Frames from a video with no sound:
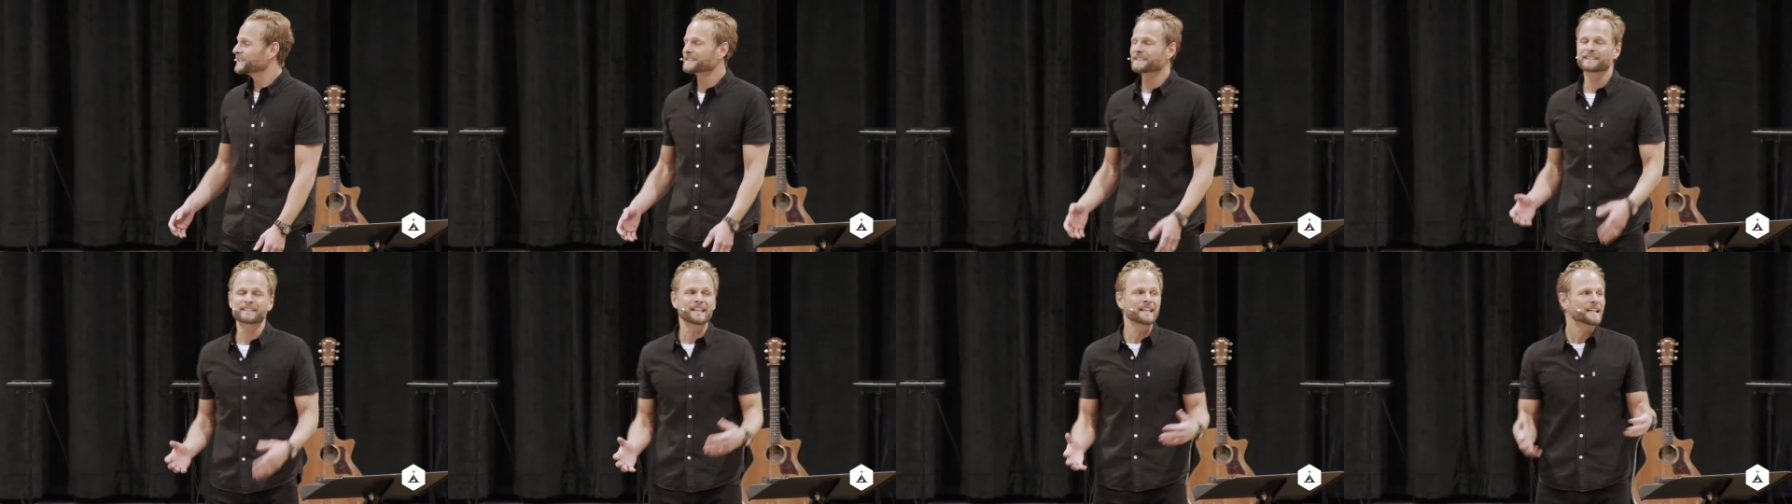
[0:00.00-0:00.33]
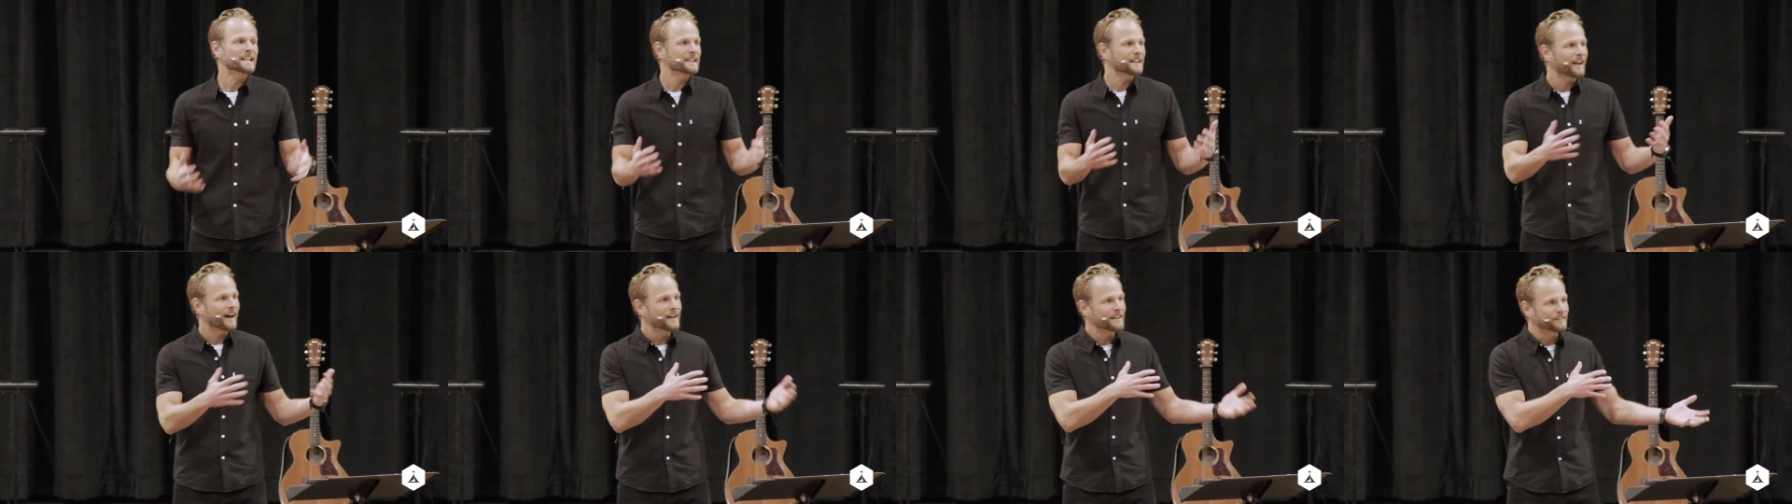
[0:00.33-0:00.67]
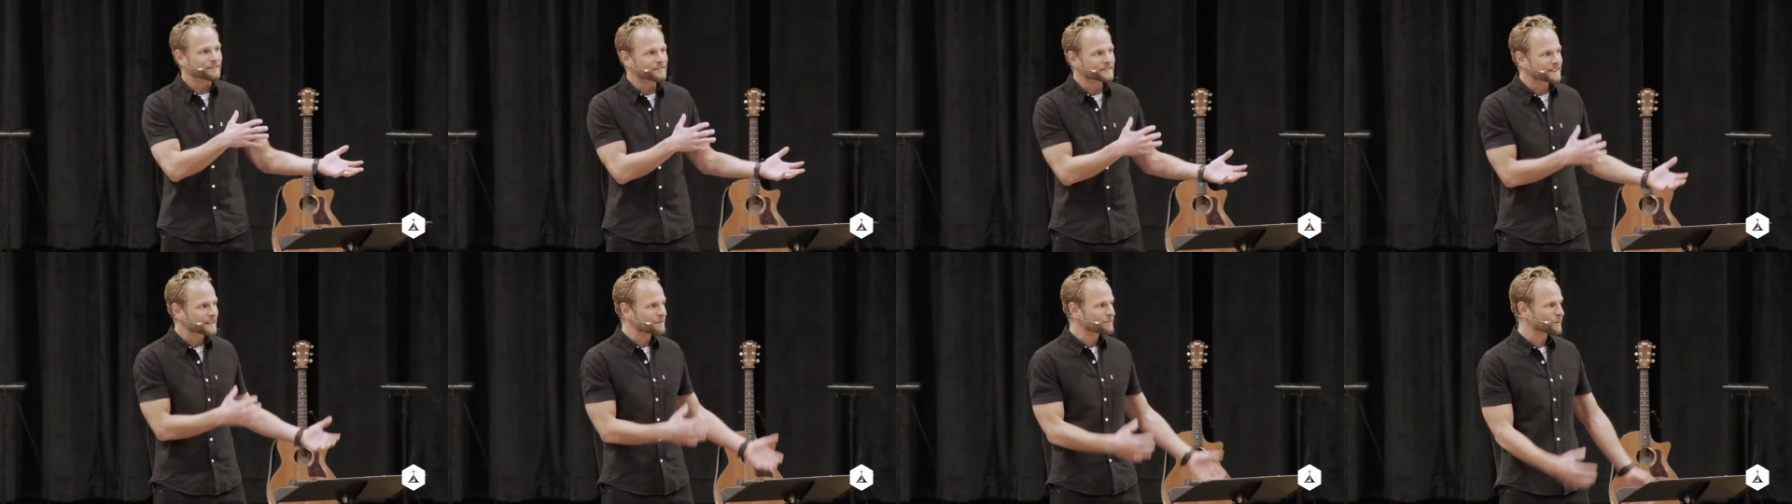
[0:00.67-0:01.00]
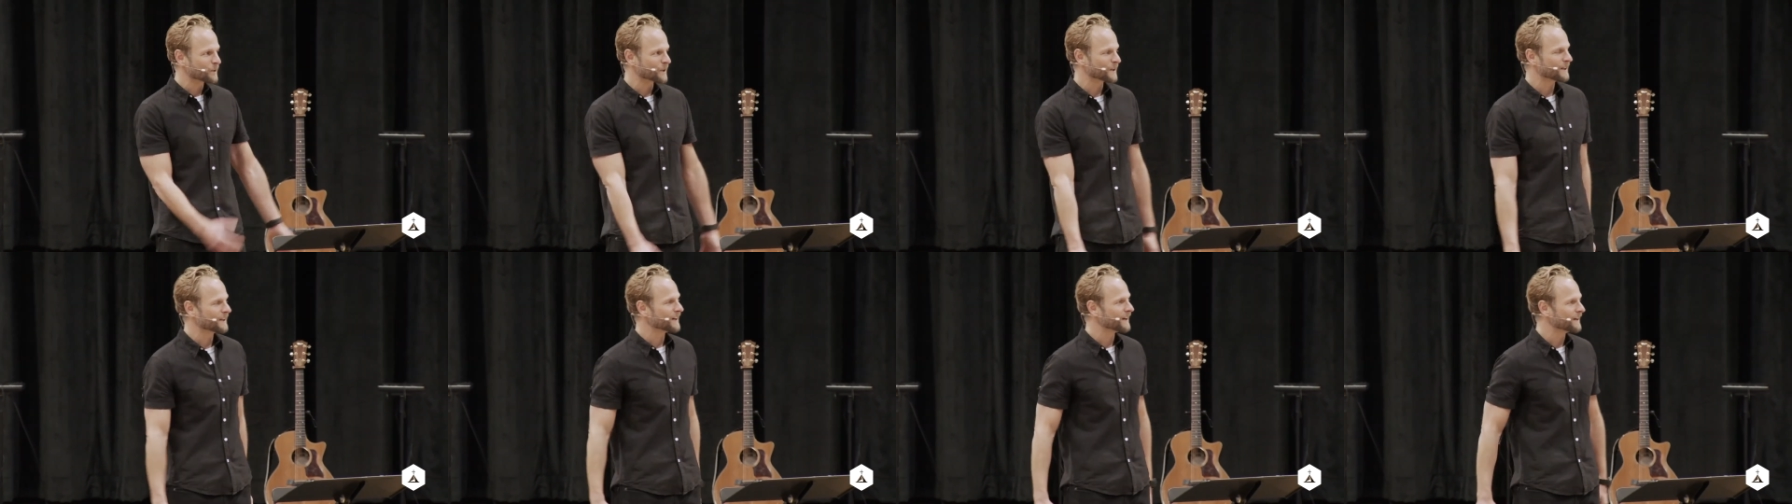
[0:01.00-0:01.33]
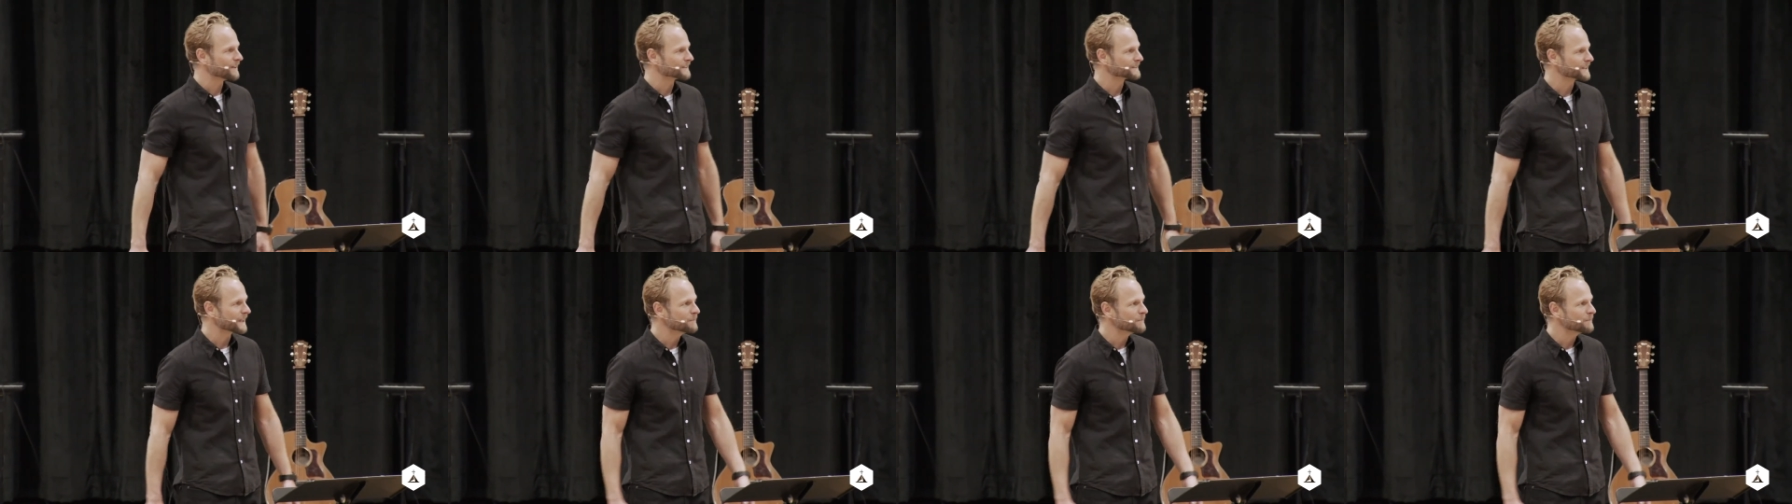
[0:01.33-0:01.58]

seek life somewhere else.